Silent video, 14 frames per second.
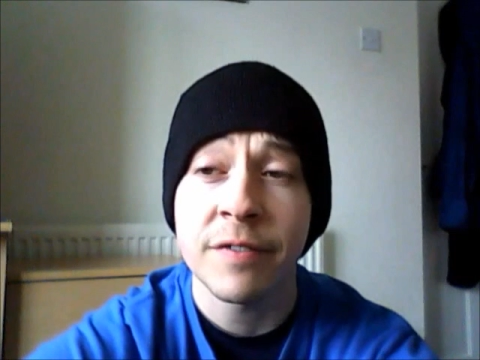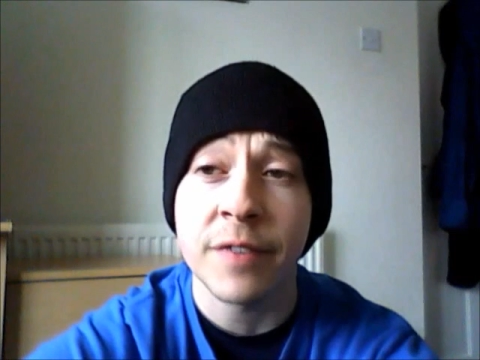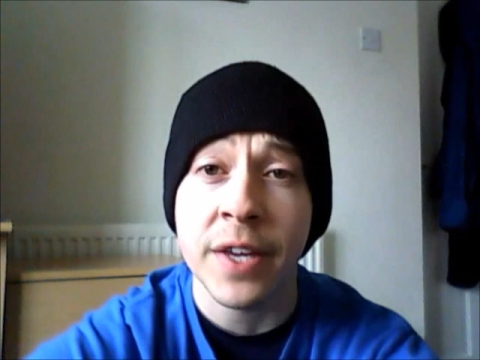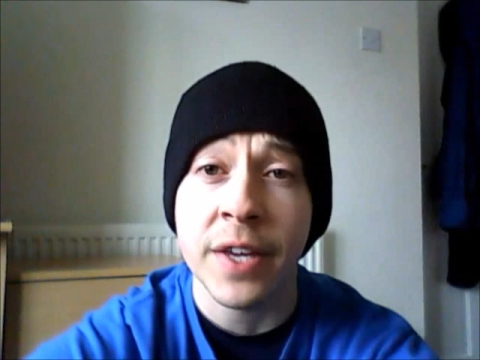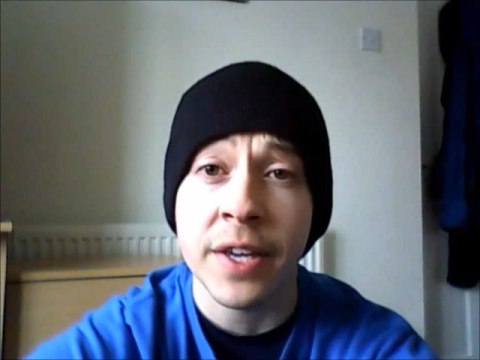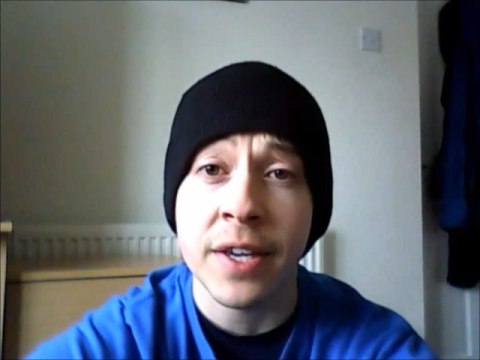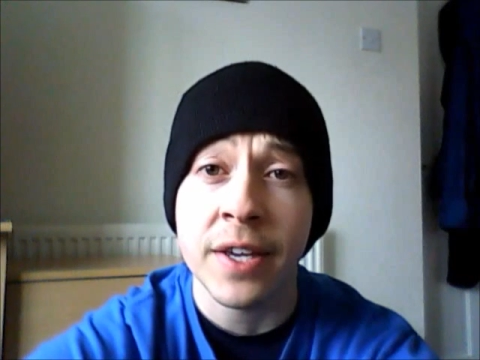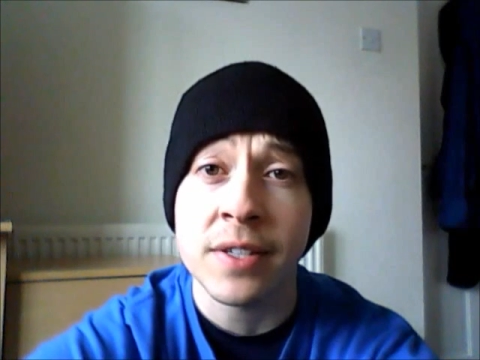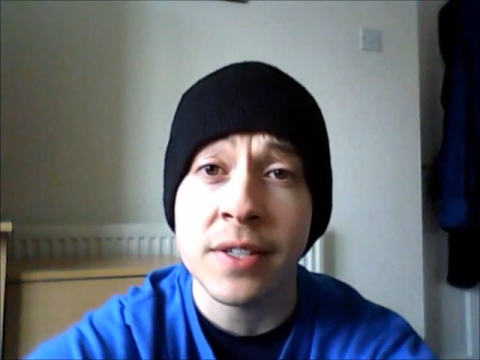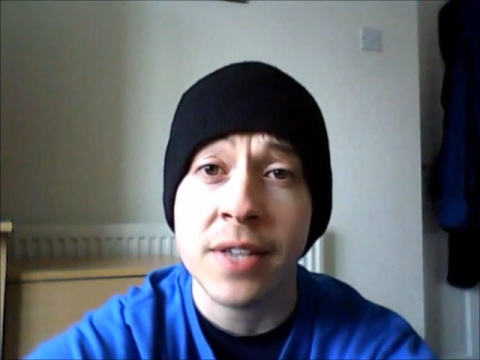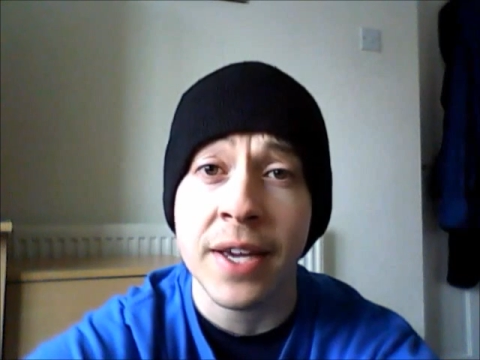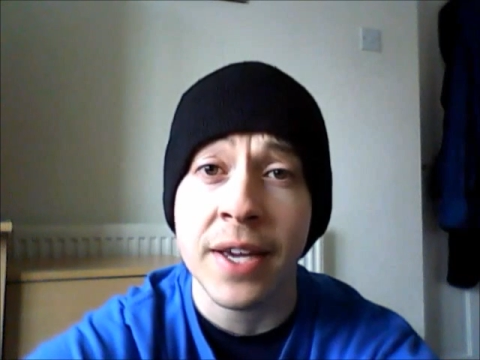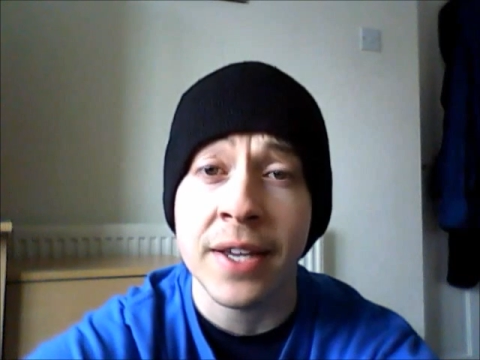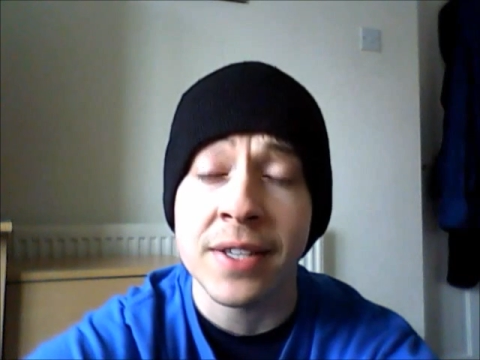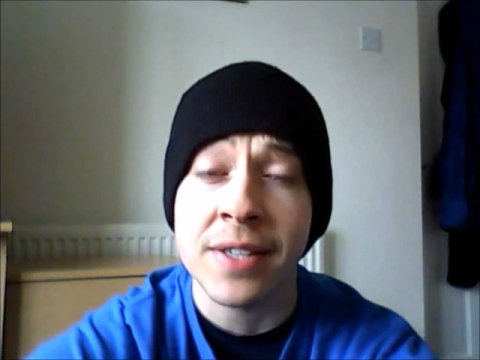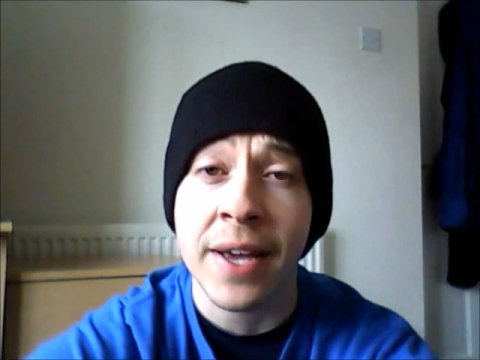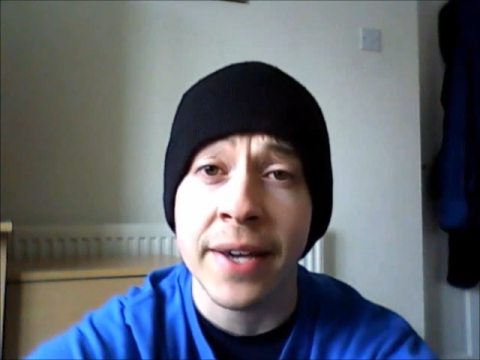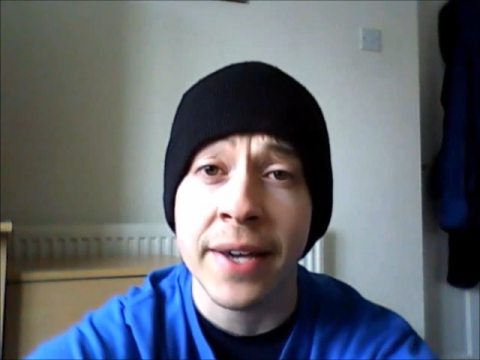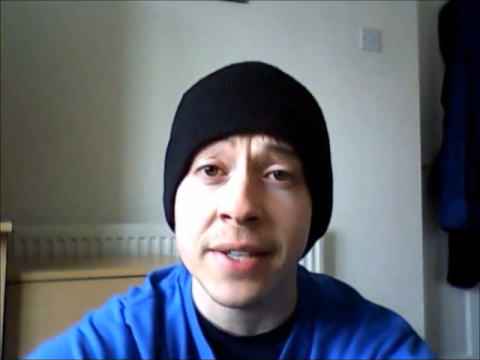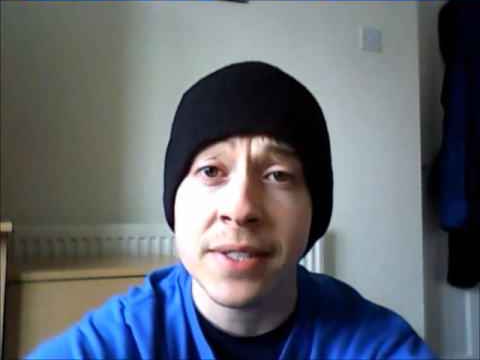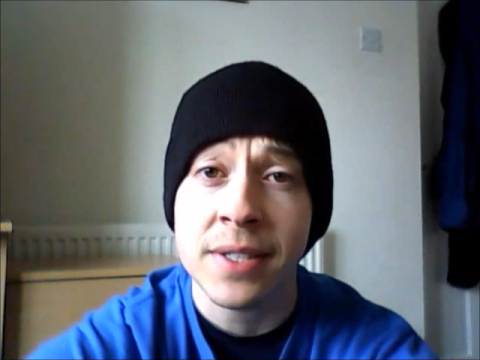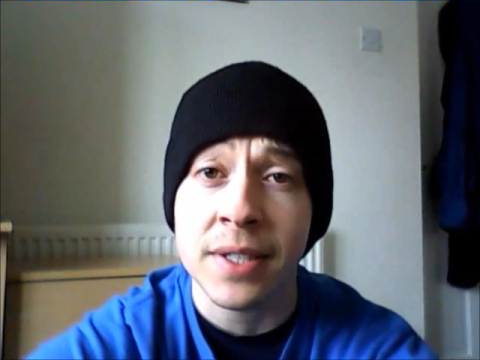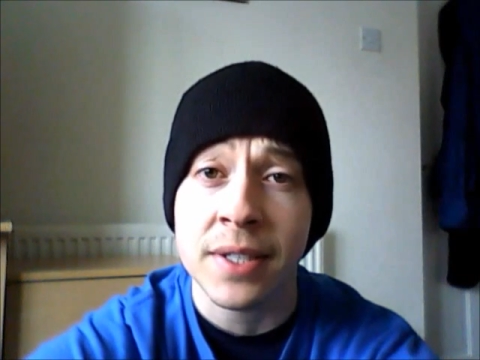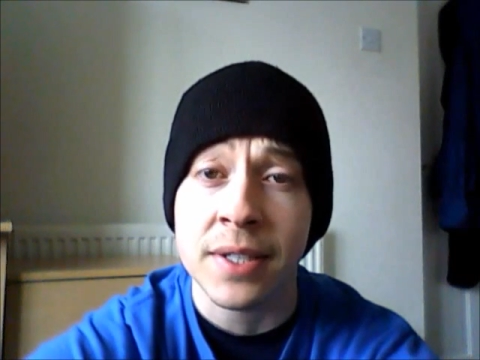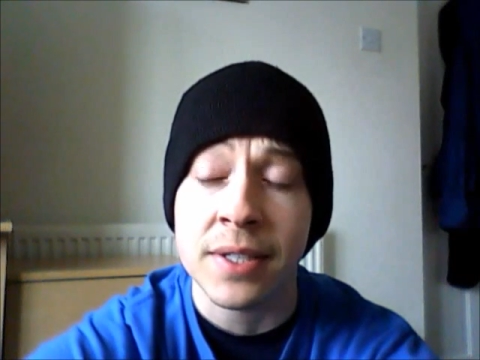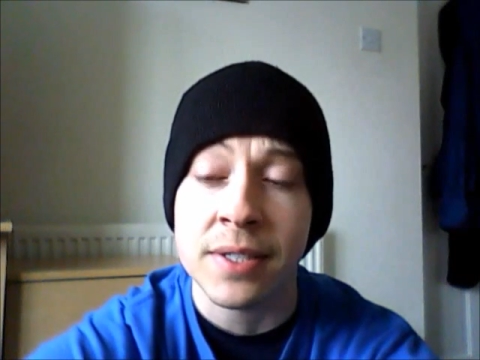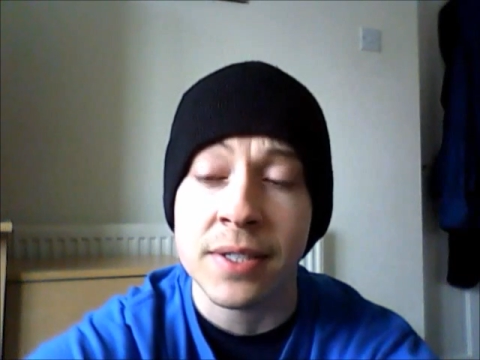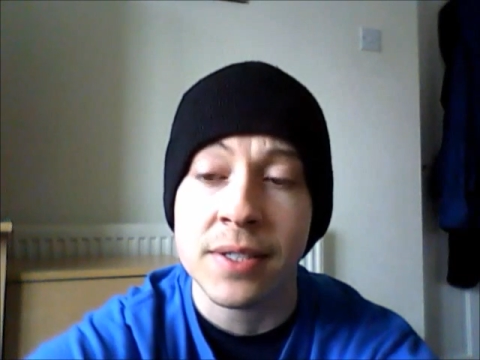fears,
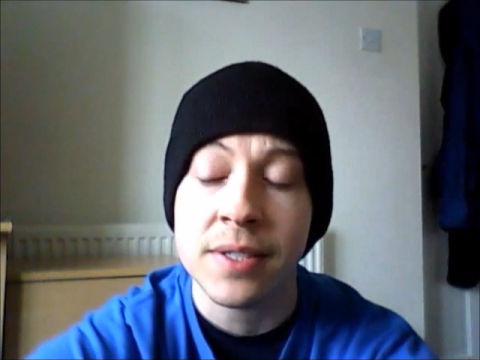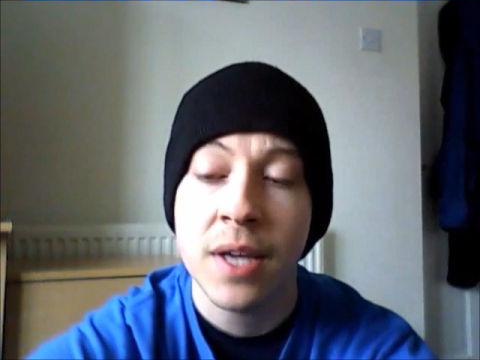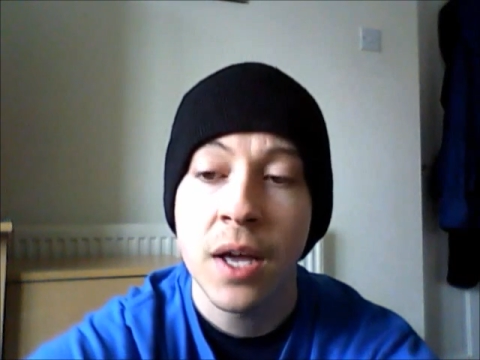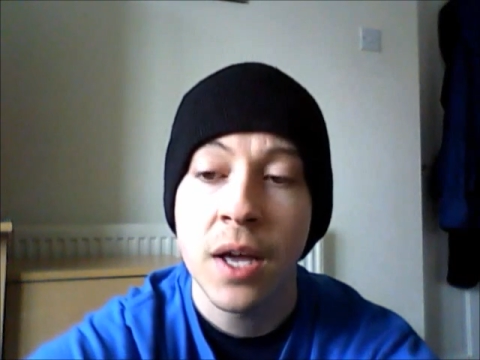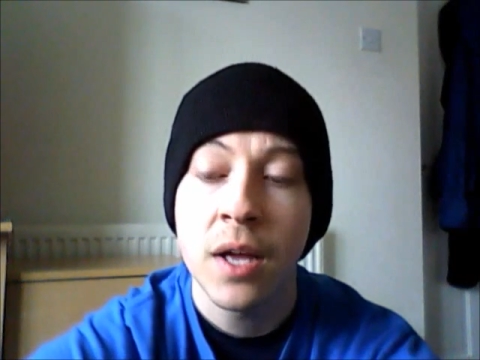anxieties,